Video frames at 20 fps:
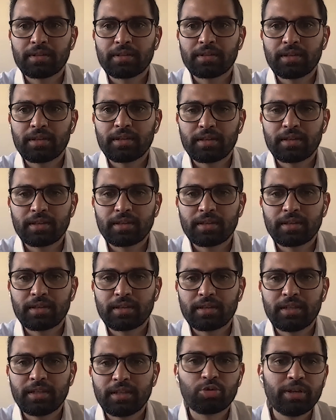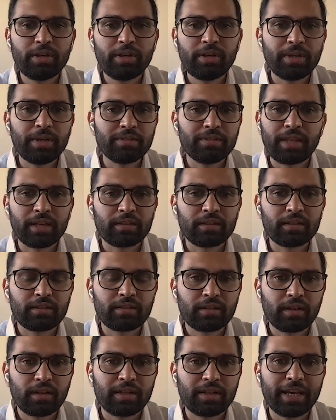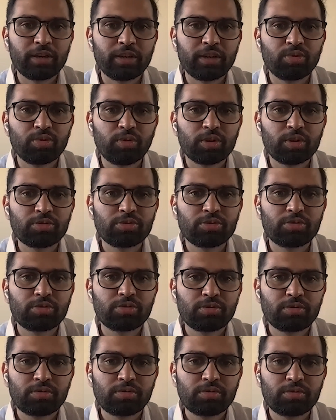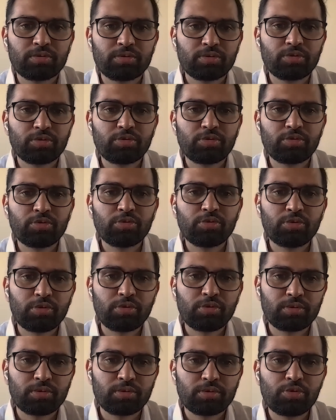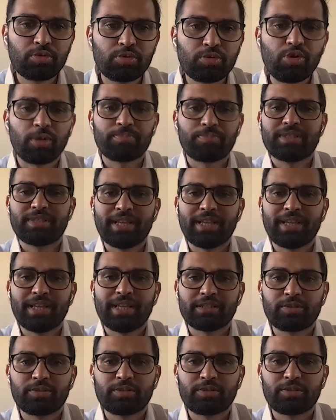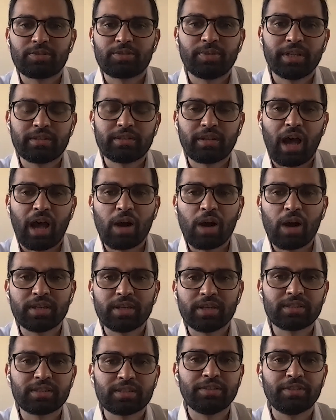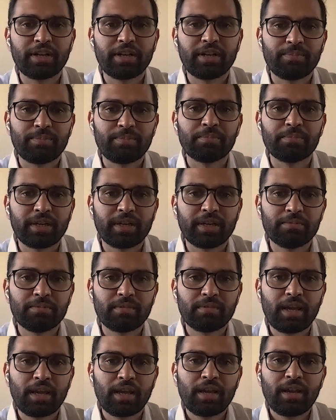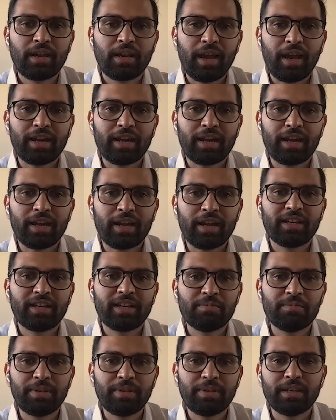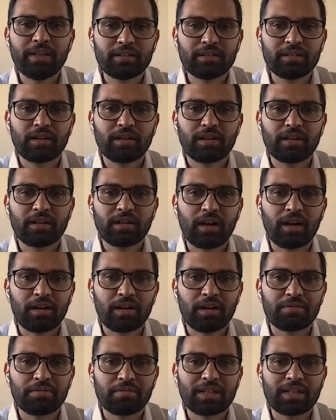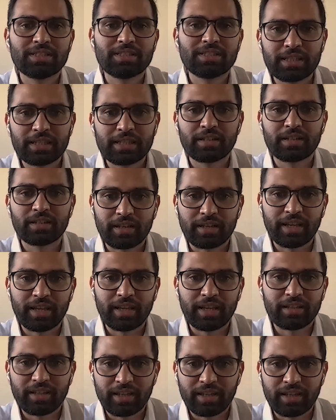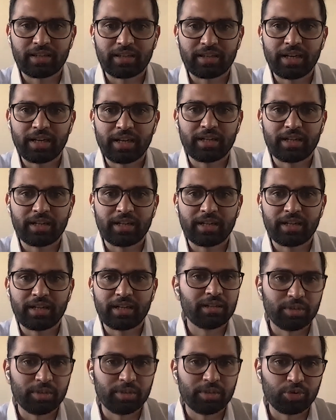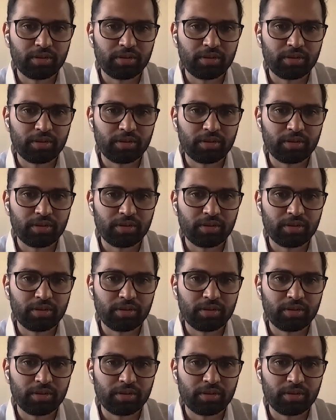He truly believed that Nehru was too obsessed with how history will remember him and him being considered a great individual.